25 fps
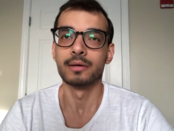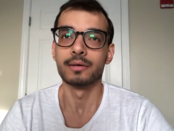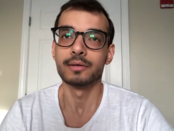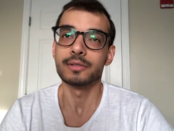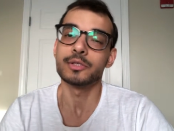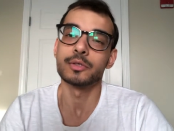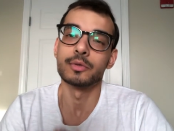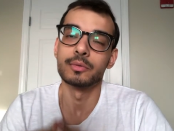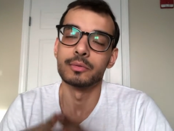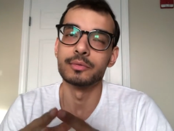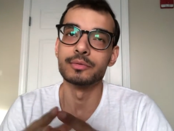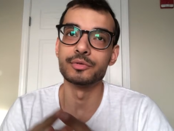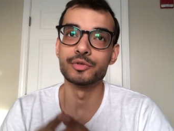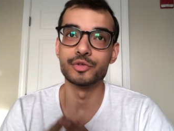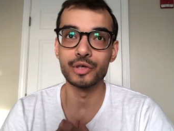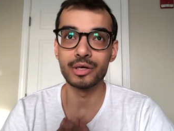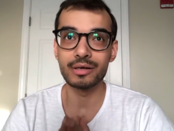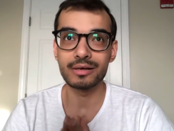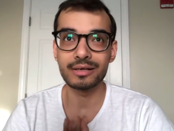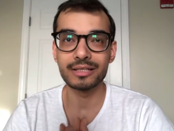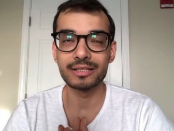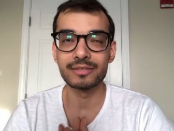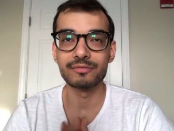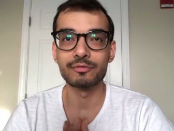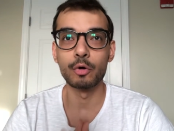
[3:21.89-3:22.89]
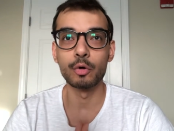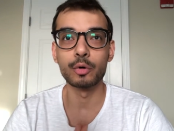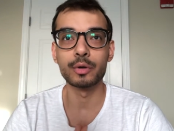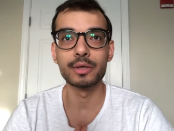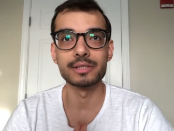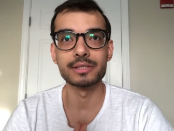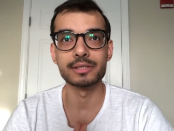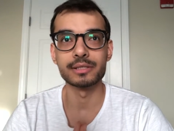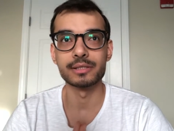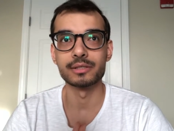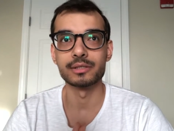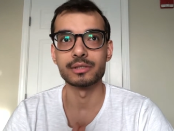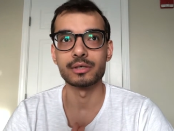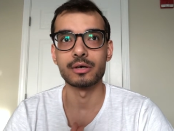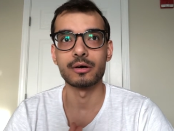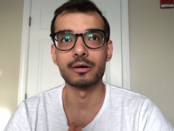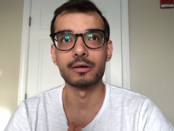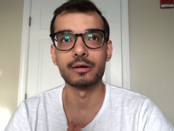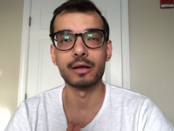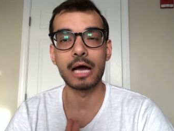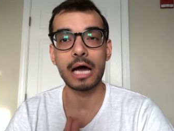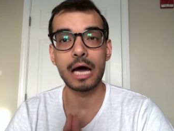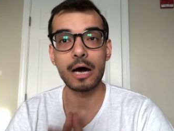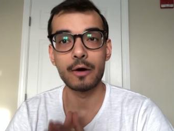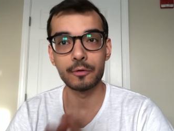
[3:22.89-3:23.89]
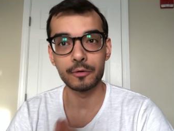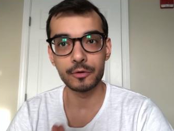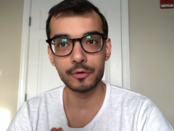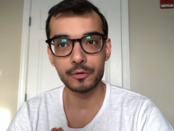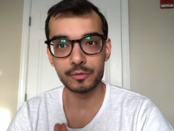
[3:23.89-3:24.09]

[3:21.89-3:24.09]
So generally the focus is on how to